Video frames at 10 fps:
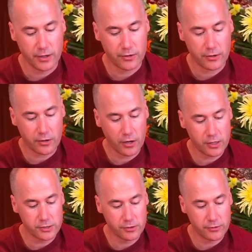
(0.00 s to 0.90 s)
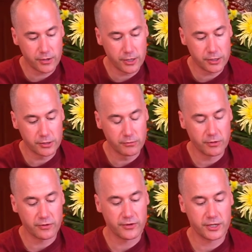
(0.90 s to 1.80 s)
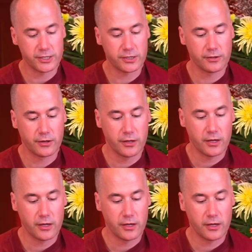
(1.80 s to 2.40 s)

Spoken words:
The causal or initial motivation